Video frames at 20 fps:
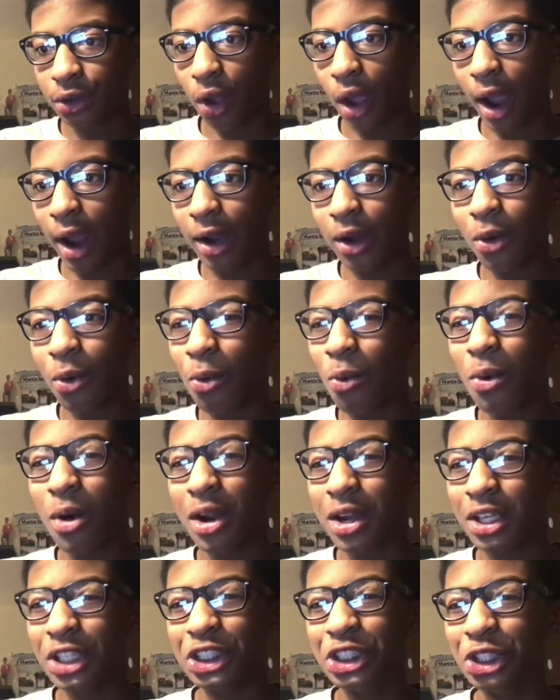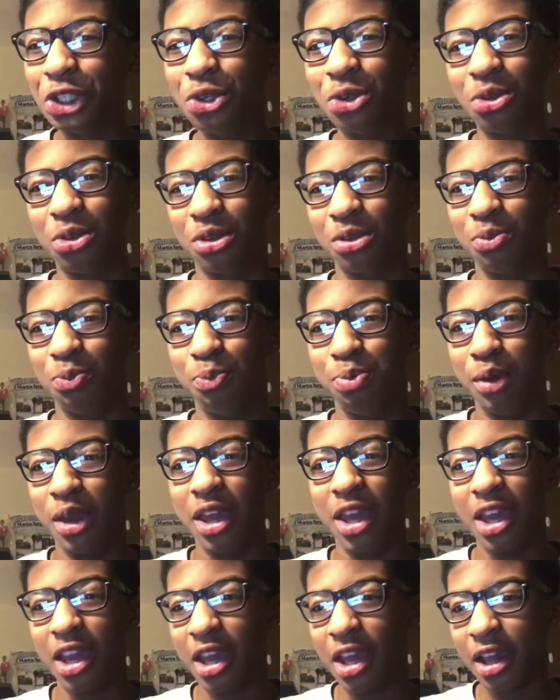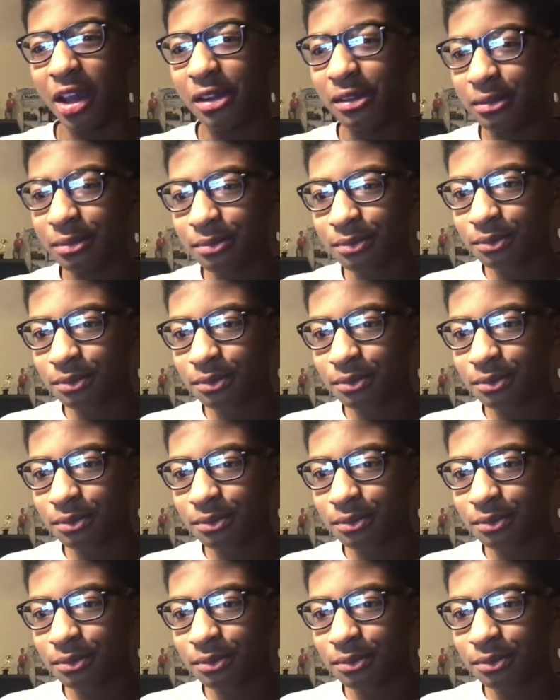I don't want to use Bing.